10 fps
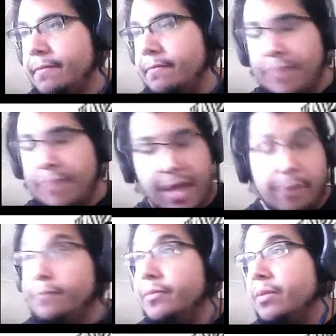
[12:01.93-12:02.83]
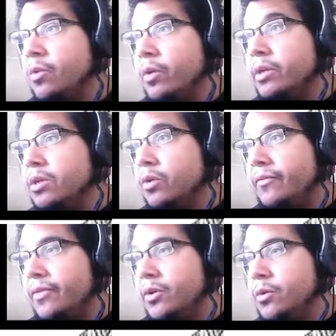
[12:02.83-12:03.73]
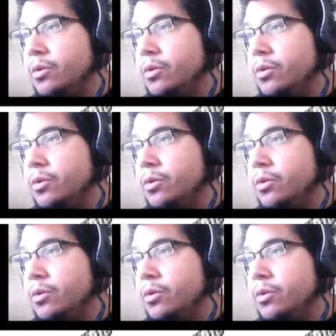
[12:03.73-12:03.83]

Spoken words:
Now, I'm going to go to View,